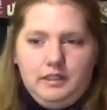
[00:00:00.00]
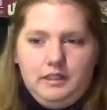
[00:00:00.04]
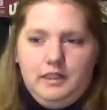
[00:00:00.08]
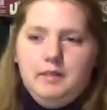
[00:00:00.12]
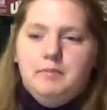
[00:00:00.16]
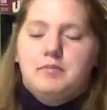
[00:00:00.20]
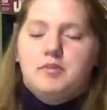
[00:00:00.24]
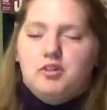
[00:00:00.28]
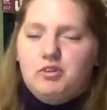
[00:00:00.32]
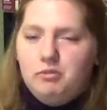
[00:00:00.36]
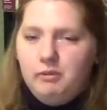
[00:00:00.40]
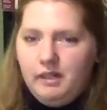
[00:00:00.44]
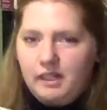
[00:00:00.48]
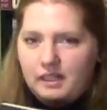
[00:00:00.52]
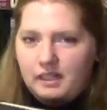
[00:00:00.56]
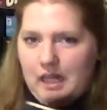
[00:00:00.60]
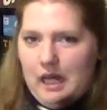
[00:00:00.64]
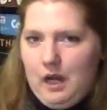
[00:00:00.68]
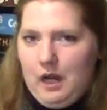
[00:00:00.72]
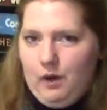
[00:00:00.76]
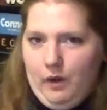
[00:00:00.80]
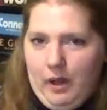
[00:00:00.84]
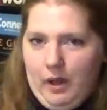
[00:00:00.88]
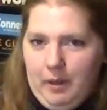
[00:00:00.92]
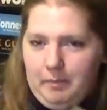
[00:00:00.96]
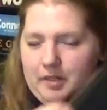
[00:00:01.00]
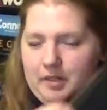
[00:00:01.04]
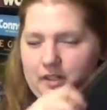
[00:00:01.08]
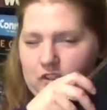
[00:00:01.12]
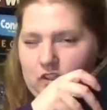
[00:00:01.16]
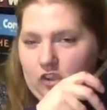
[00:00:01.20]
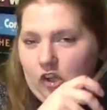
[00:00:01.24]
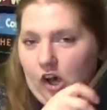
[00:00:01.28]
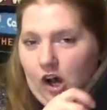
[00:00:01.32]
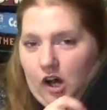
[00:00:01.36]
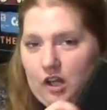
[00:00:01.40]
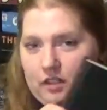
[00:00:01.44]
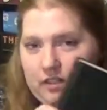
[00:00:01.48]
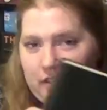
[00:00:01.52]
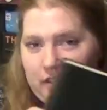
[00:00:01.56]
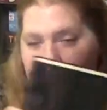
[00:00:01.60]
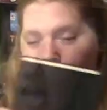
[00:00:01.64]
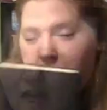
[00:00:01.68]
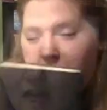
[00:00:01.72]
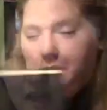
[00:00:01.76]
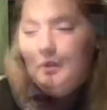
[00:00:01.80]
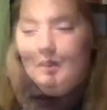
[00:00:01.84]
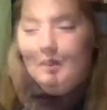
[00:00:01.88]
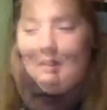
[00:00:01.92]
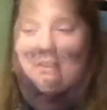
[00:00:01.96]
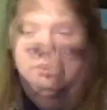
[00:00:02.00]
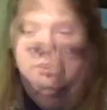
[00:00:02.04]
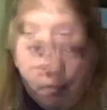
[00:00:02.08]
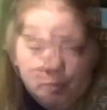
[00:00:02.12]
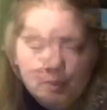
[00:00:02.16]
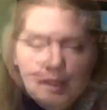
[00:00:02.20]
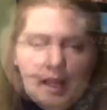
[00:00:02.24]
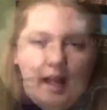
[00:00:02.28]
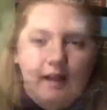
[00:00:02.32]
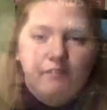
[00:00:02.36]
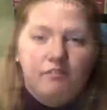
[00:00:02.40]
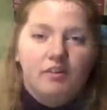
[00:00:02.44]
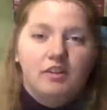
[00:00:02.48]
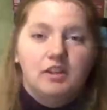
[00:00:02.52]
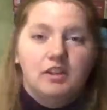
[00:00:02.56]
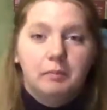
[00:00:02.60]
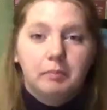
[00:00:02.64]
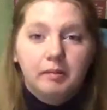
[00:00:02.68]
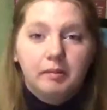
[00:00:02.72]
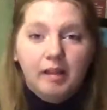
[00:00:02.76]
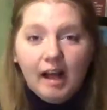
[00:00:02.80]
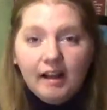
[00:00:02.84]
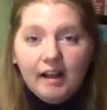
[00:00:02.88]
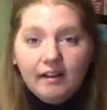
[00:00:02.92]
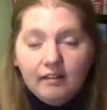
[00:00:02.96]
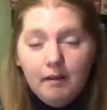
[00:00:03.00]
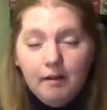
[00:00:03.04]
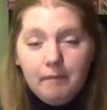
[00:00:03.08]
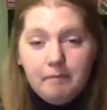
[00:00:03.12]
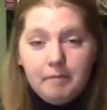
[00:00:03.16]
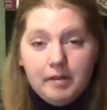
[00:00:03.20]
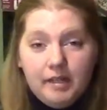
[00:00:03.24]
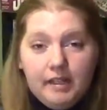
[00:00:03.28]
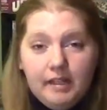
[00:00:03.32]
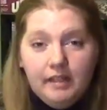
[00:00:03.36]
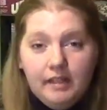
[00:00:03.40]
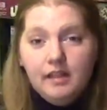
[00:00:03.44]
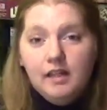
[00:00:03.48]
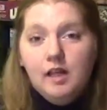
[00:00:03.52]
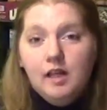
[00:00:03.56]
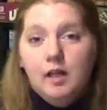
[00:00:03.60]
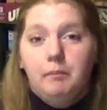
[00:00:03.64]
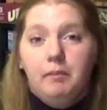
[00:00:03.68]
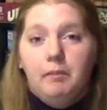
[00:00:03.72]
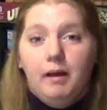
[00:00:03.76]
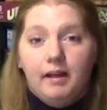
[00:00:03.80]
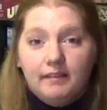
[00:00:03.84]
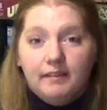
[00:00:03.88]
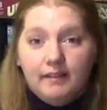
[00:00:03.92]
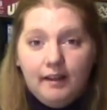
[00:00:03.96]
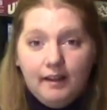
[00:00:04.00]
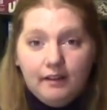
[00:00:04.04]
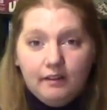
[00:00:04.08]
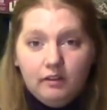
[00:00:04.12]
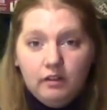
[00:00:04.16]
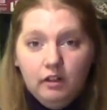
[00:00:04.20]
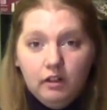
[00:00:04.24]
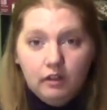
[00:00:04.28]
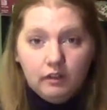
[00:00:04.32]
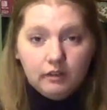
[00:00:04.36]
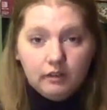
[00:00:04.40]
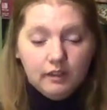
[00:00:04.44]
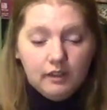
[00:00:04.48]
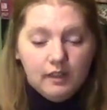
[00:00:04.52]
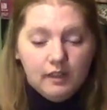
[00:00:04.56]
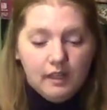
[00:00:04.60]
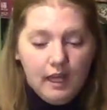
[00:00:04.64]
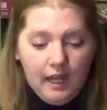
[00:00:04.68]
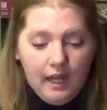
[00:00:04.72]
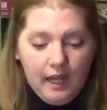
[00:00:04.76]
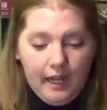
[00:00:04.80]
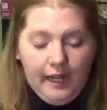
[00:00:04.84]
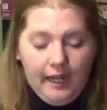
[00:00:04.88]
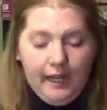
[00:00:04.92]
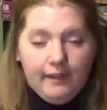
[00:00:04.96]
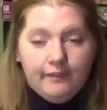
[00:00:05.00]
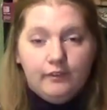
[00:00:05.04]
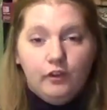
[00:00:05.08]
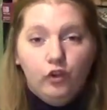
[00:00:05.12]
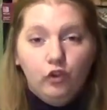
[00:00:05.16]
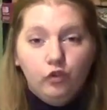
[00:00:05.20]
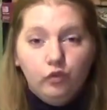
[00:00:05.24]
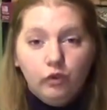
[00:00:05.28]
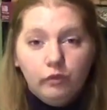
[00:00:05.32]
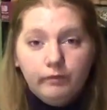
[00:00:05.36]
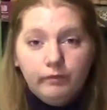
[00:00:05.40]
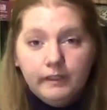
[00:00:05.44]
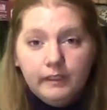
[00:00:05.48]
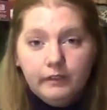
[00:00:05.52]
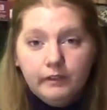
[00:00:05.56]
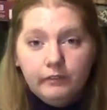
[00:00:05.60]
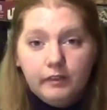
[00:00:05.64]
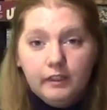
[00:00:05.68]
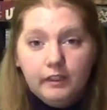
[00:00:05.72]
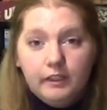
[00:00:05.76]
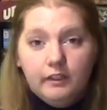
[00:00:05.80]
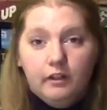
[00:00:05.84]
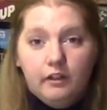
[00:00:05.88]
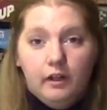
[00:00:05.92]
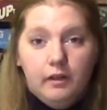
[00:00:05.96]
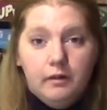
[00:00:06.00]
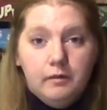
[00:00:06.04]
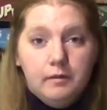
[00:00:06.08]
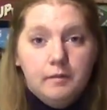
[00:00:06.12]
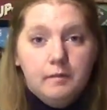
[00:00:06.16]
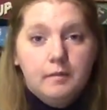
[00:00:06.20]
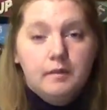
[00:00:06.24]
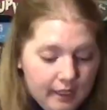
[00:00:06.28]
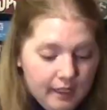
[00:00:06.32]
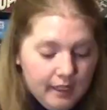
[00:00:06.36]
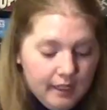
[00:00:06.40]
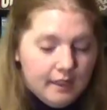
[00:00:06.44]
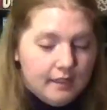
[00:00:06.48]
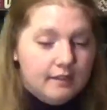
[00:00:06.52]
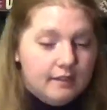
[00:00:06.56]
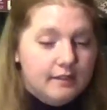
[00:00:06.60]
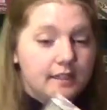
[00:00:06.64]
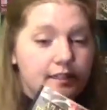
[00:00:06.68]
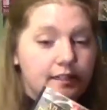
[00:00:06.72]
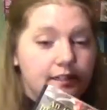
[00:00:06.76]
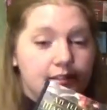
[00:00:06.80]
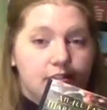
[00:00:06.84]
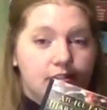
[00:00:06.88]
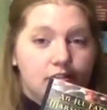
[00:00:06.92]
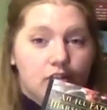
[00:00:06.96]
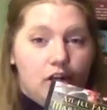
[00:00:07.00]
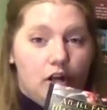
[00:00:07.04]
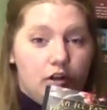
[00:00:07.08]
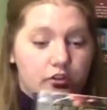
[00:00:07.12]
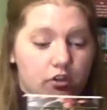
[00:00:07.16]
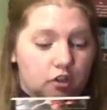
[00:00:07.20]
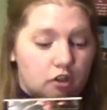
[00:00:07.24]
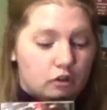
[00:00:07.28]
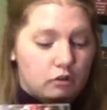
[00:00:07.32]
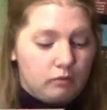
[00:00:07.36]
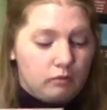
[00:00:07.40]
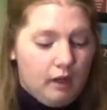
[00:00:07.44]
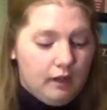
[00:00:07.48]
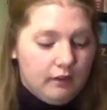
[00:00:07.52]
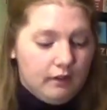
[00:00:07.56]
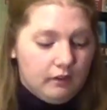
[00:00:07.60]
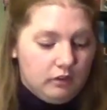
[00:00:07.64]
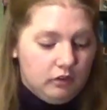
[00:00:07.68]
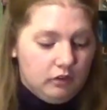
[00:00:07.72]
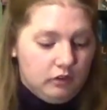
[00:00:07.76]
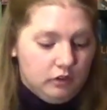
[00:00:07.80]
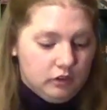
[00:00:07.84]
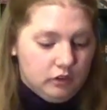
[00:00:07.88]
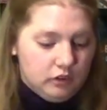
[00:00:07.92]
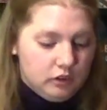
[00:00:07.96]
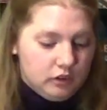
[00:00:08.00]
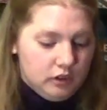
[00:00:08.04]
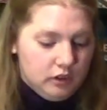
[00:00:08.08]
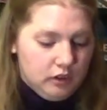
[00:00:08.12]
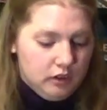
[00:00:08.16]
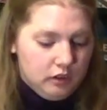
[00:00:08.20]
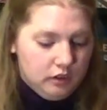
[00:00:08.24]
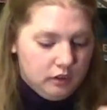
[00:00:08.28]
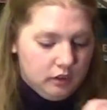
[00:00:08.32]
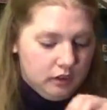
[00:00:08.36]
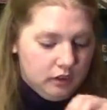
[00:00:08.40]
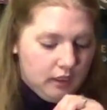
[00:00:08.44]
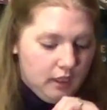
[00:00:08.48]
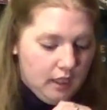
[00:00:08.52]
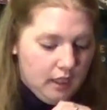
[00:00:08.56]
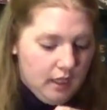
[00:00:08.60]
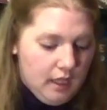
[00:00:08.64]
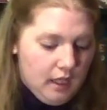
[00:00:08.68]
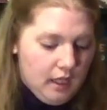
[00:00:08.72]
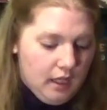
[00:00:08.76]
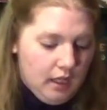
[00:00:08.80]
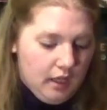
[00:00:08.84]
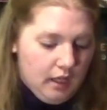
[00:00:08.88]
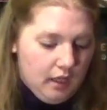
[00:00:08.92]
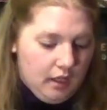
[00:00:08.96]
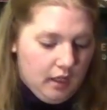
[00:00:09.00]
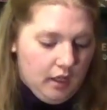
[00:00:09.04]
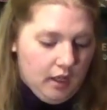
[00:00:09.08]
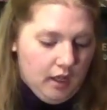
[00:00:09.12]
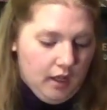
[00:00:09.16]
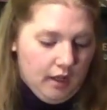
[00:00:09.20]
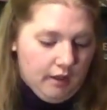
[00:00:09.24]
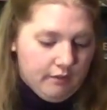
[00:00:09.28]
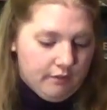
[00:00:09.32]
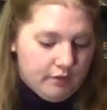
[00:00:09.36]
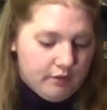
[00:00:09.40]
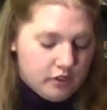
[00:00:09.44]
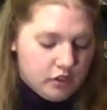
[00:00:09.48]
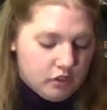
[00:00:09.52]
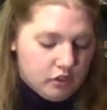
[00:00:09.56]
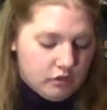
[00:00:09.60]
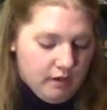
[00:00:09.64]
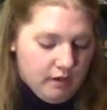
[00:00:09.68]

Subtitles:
in between that way, but it's awesome. I've read The Black Company by Glenn Cook, and those were really, really good. These are the Chronicles of the